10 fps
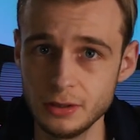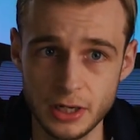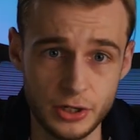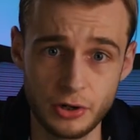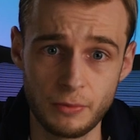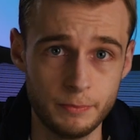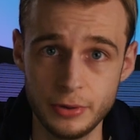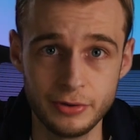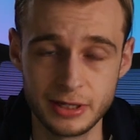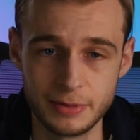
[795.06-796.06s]
and not
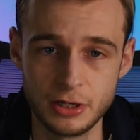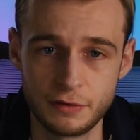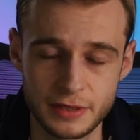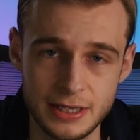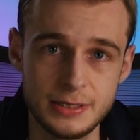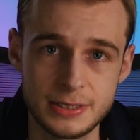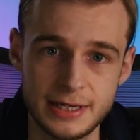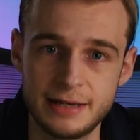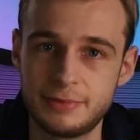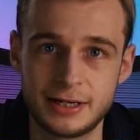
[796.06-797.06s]
booing me off the
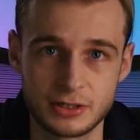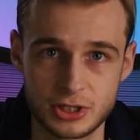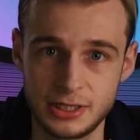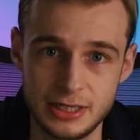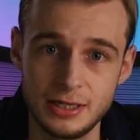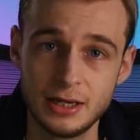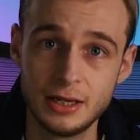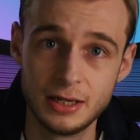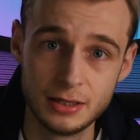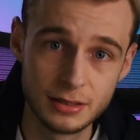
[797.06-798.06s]
internet, but actually
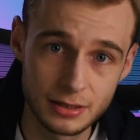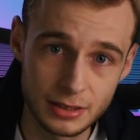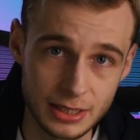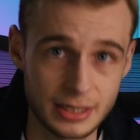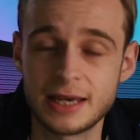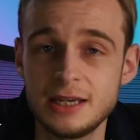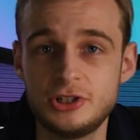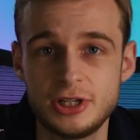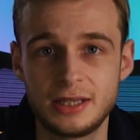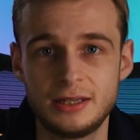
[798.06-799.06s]

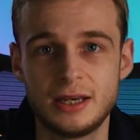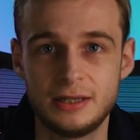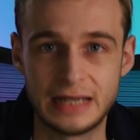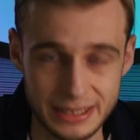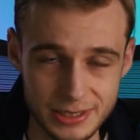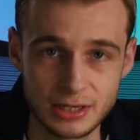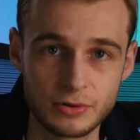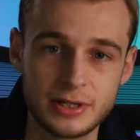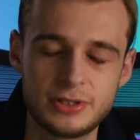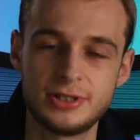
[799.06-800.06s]
engaging and asking
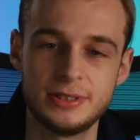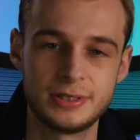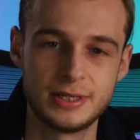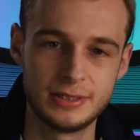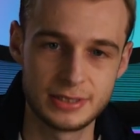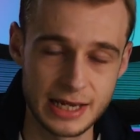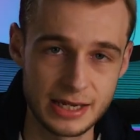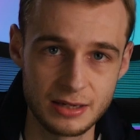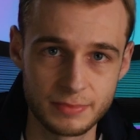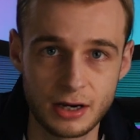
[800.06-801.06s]
questions and
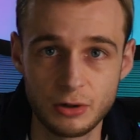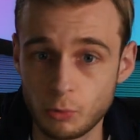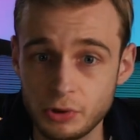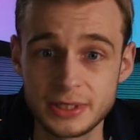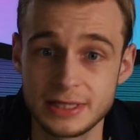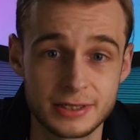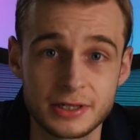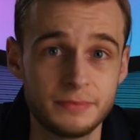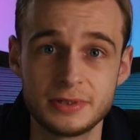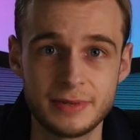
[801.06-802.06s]
taking part and wanting to
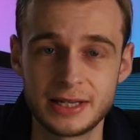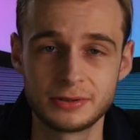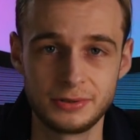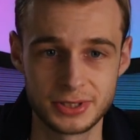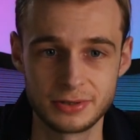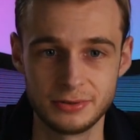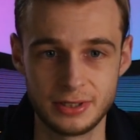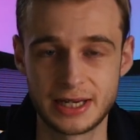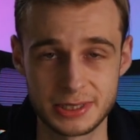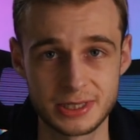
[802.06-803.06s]
come to medical school
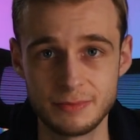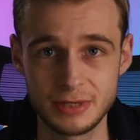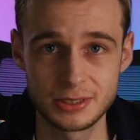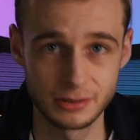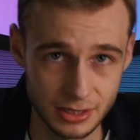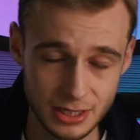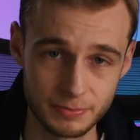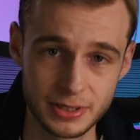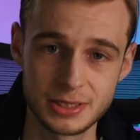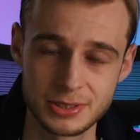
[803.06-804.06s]
and asking me to look at your
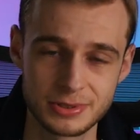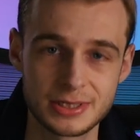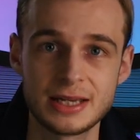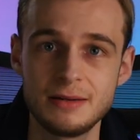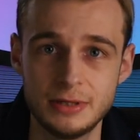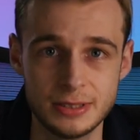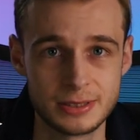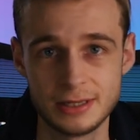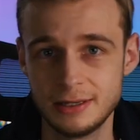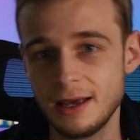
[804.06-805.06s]
personal
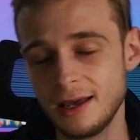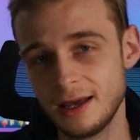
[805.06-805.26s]
statements and